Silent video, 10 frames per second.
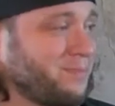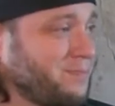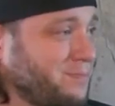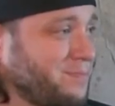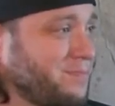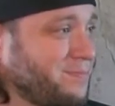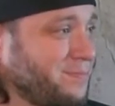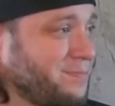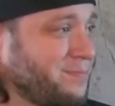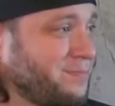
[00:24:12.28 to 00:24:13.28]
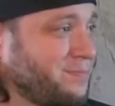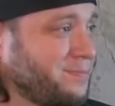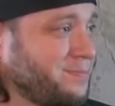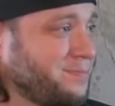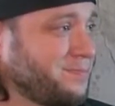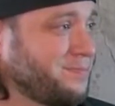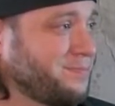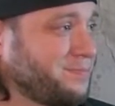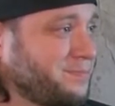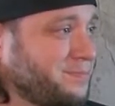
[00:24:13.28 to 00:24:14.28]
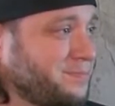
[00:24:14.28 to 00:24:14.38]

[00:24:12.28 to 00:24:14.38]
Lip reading: No words are spoken by the person on screen.